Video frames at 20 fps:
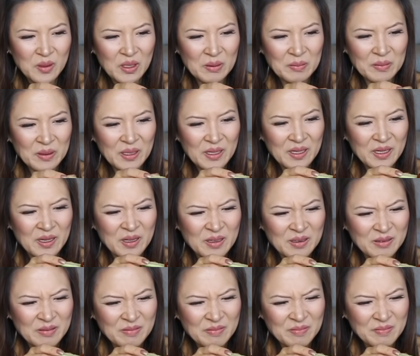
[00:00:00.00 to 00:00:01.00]
I'm like,
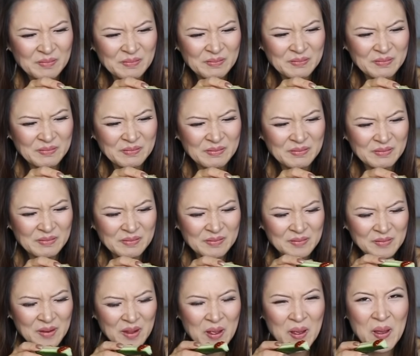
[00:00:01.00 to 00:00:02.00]

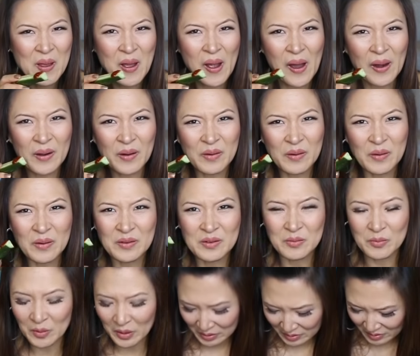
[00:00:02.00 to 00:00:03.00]
I don't know
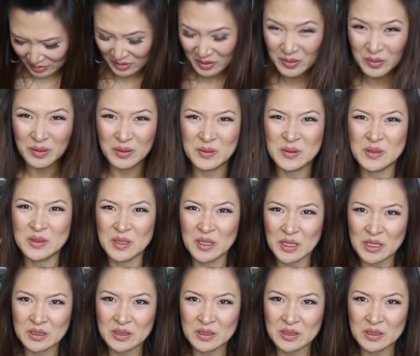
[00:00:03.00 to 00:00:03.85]
what to do with a sticky